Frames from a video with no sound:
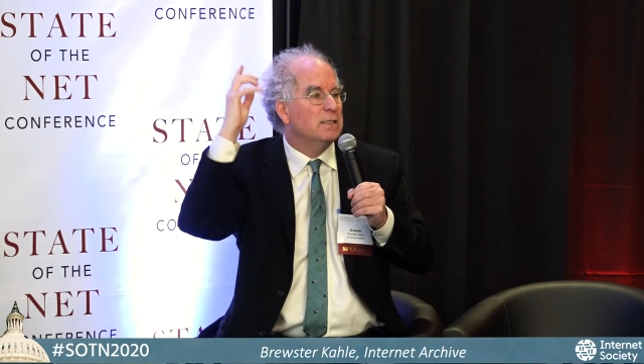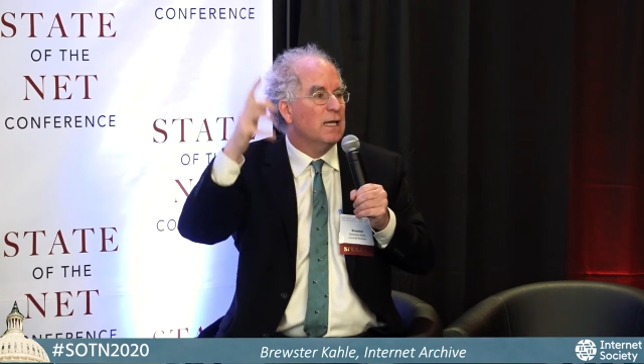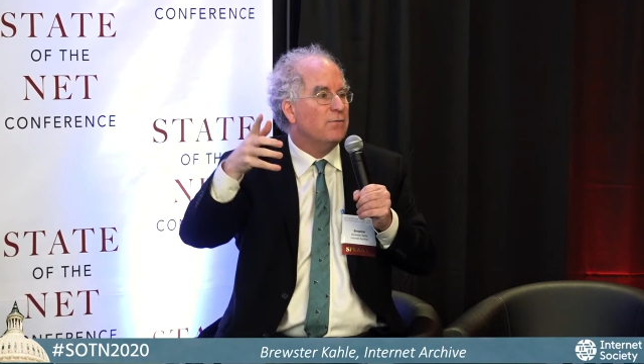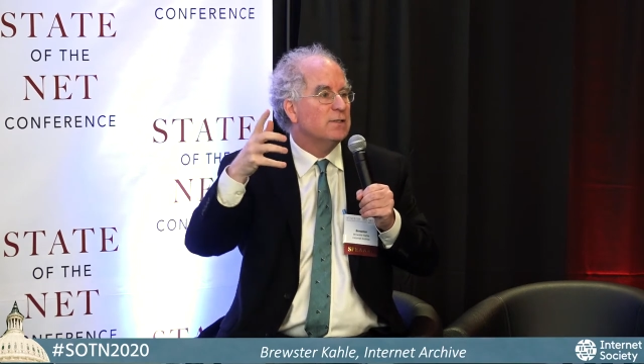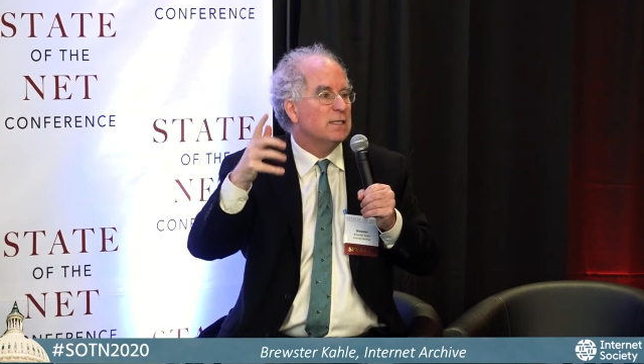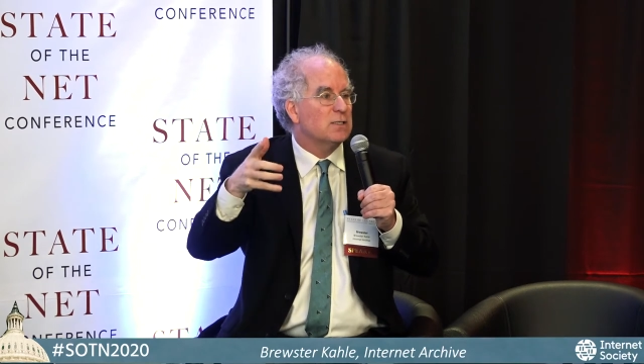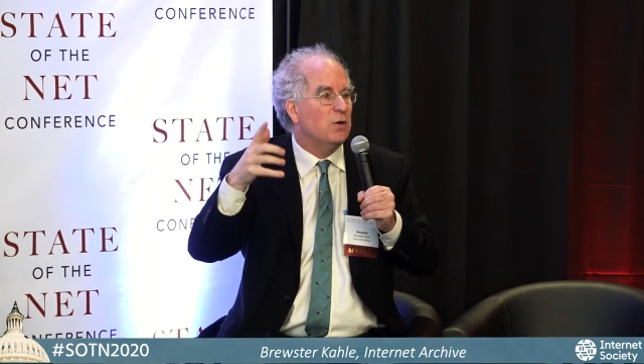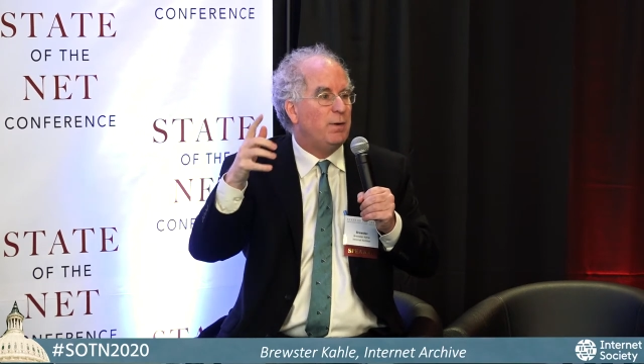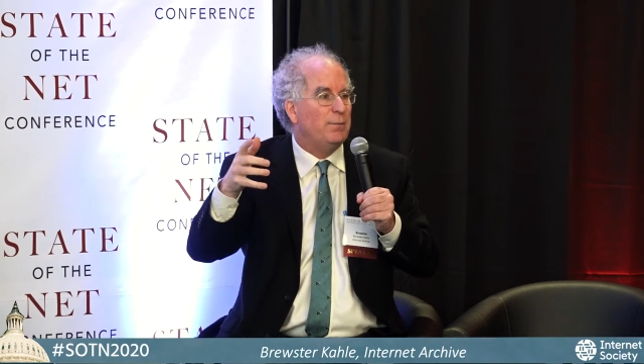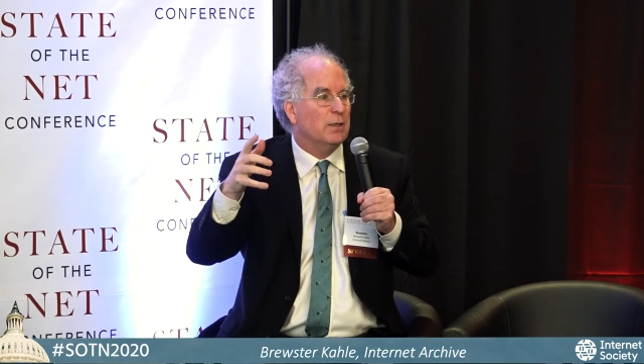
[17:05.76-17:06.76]
the San
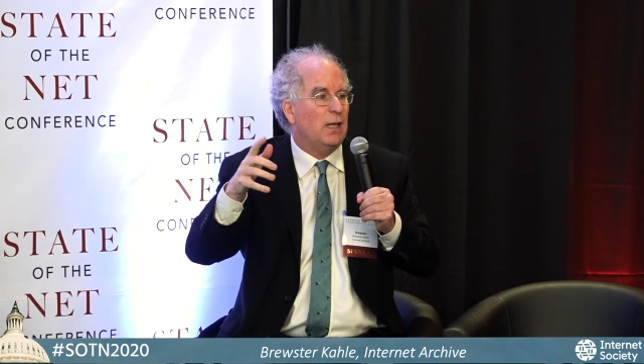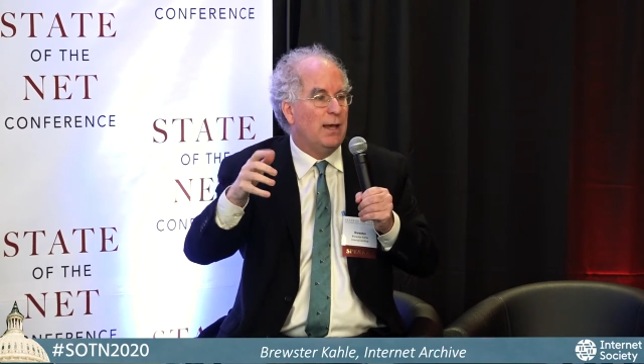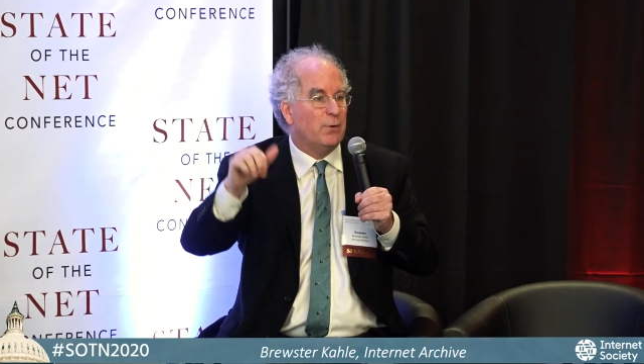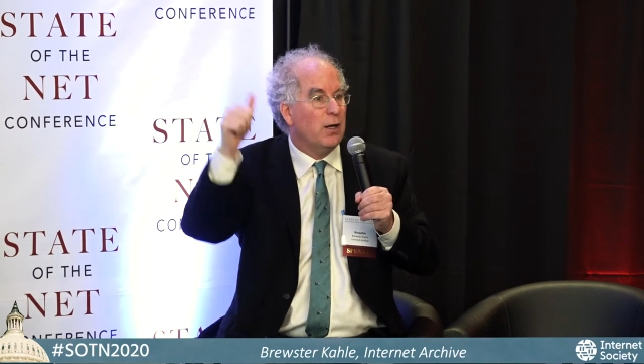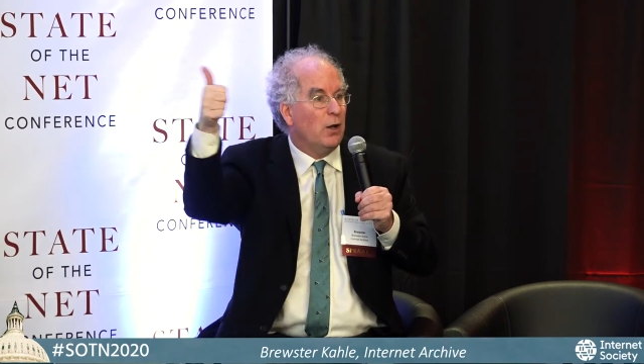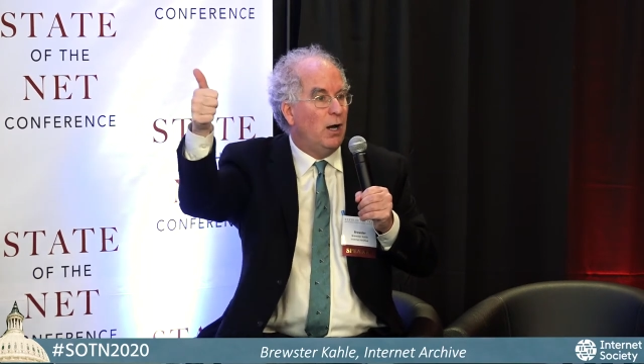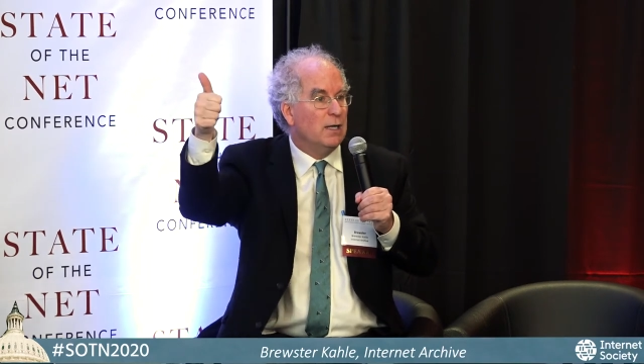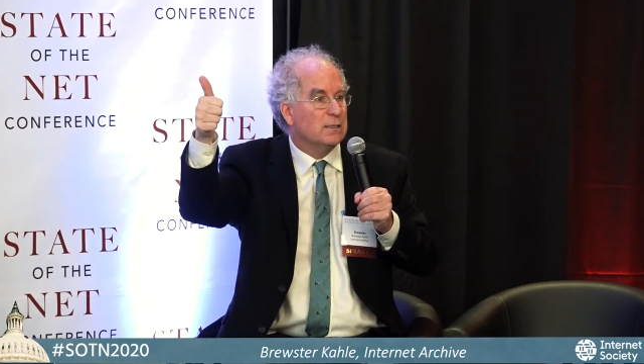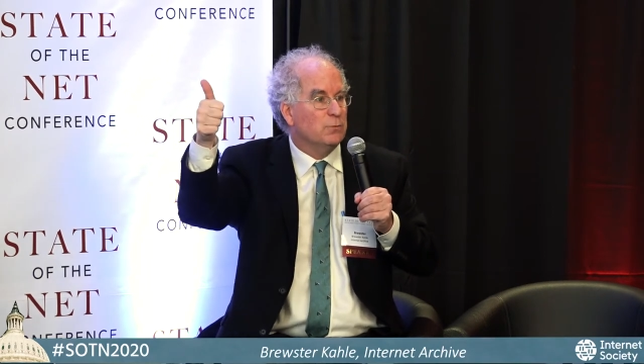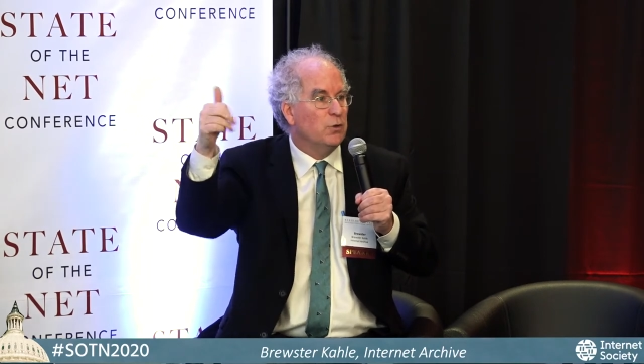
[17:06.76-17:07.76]
Francisco Public Library,
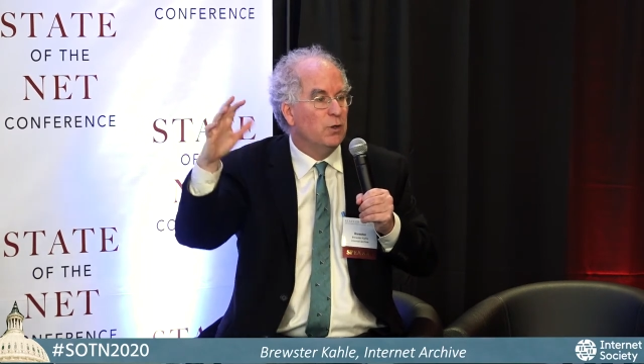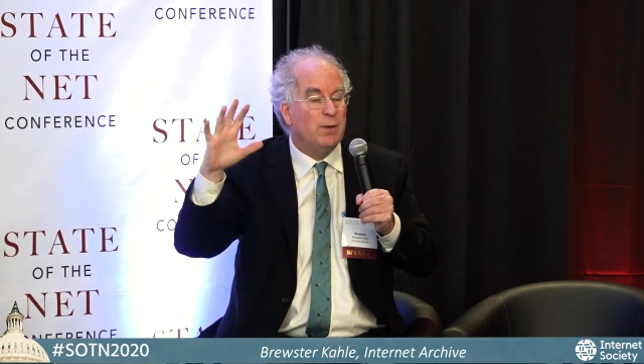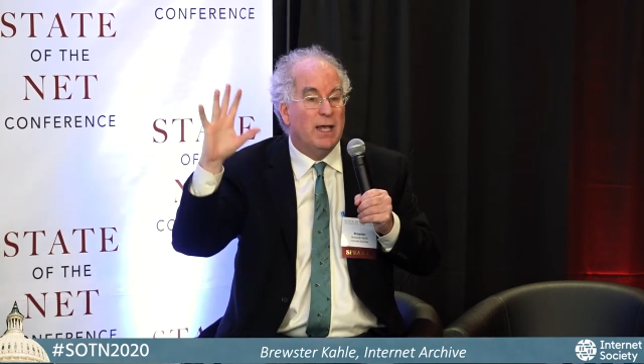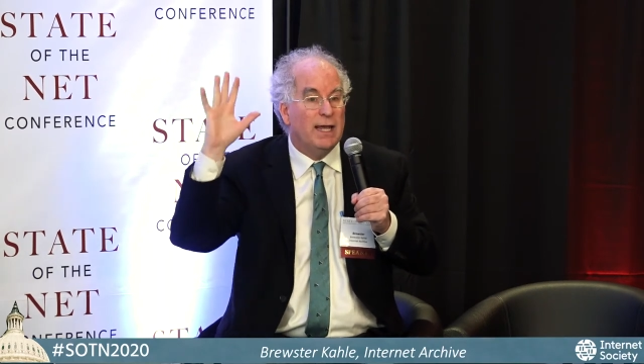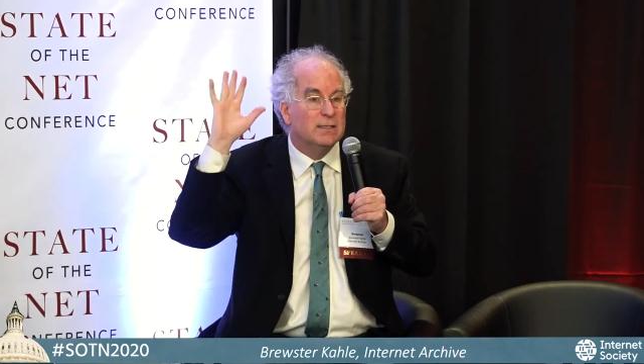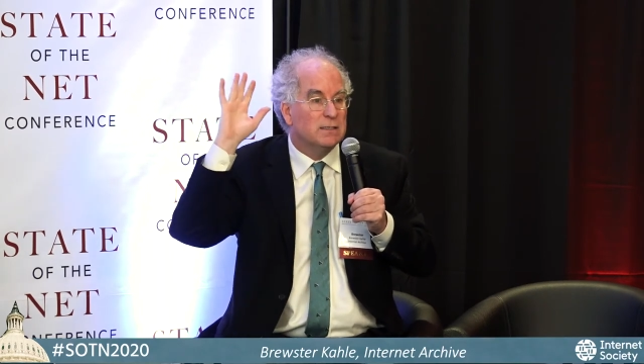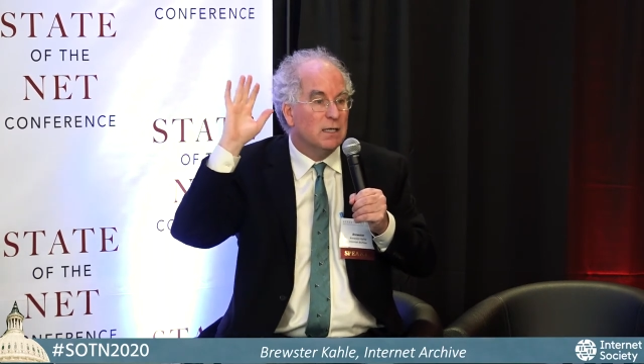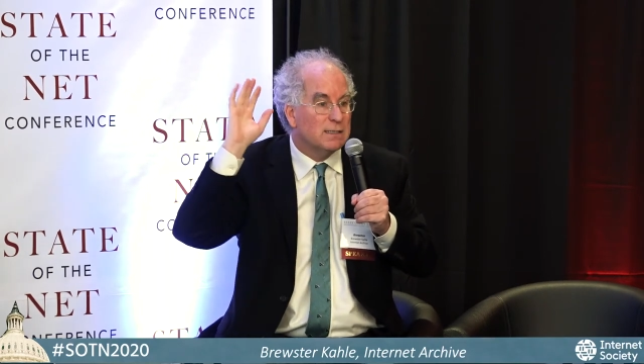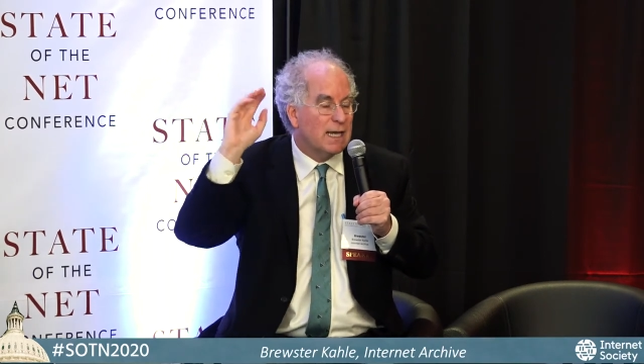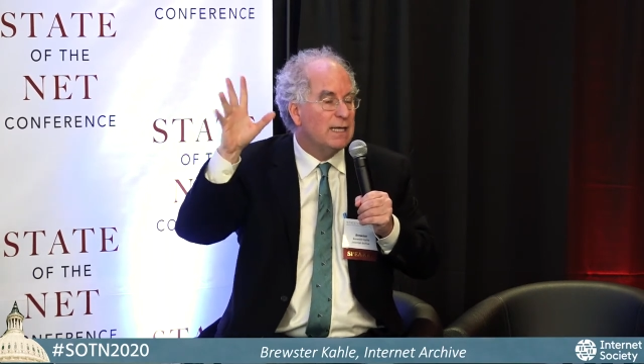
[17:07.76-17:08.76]
awesome group, is
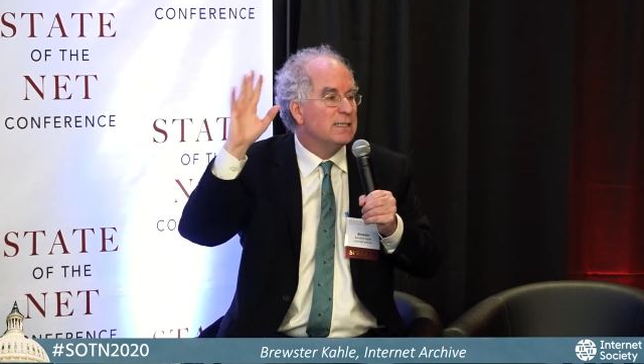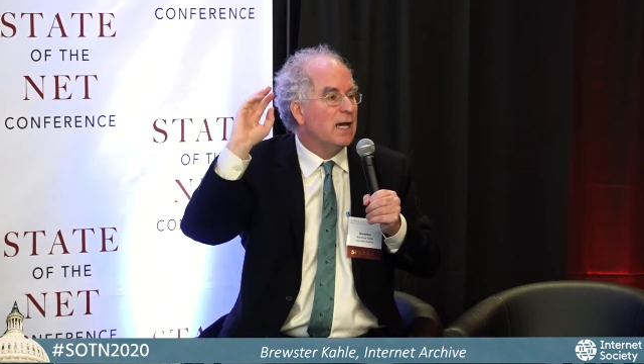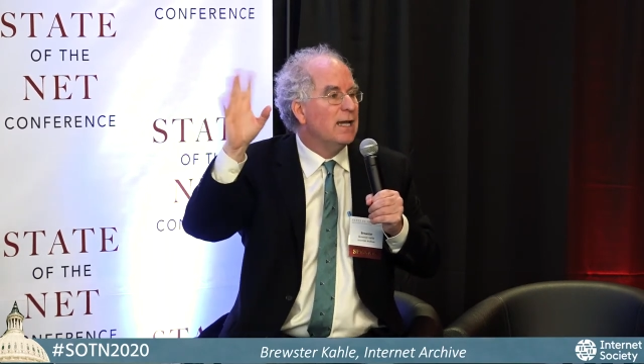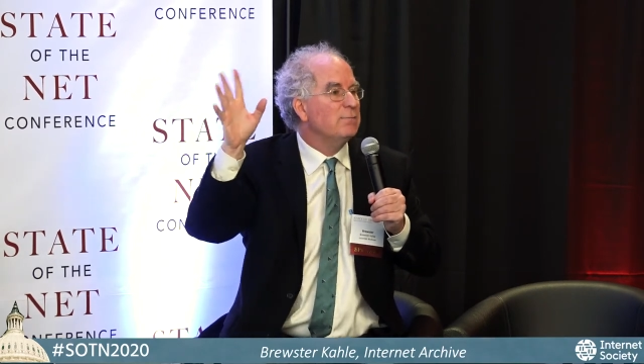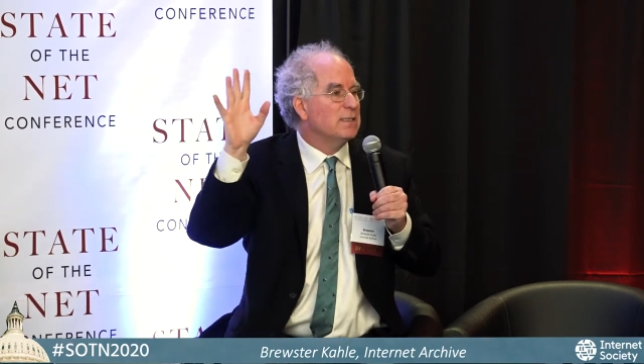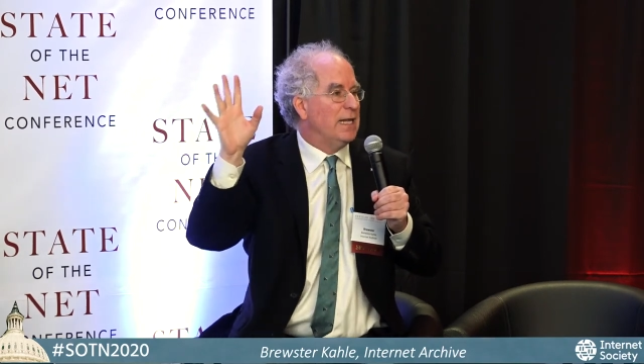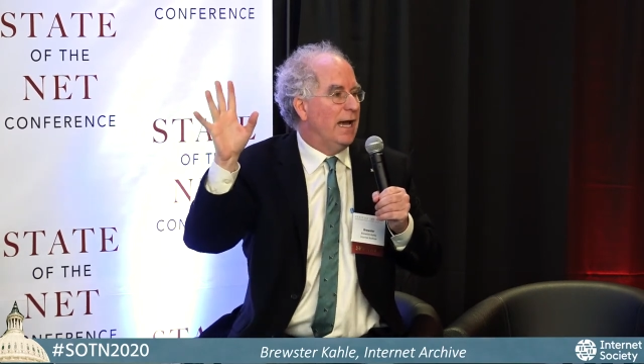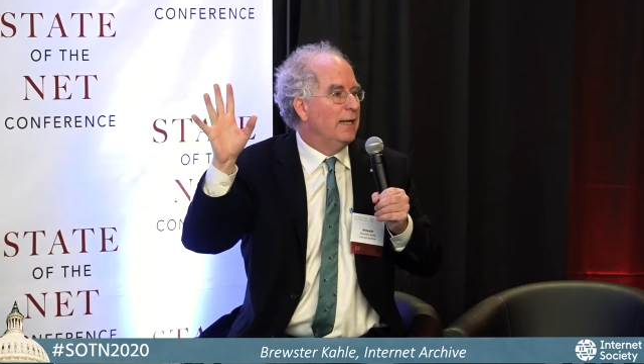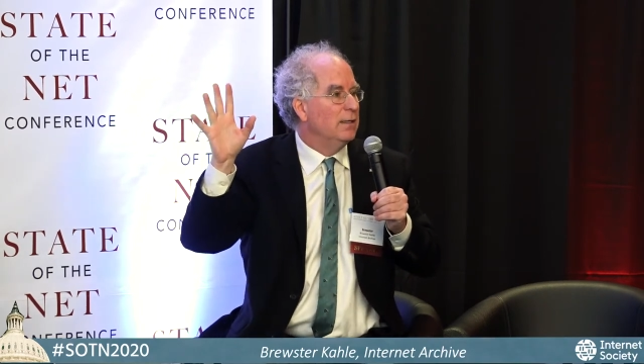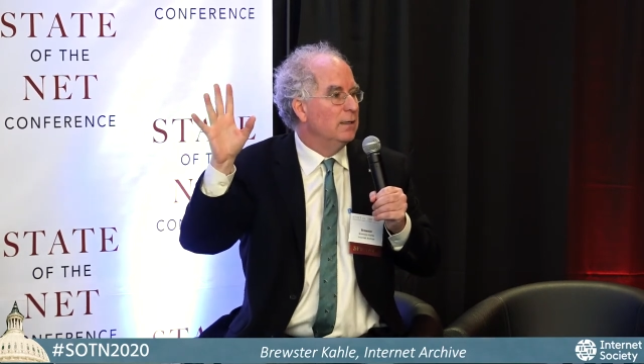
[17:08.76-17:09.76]
10 times
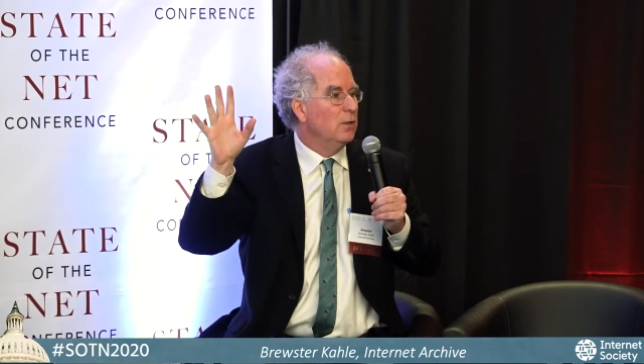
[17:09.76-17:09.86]
that.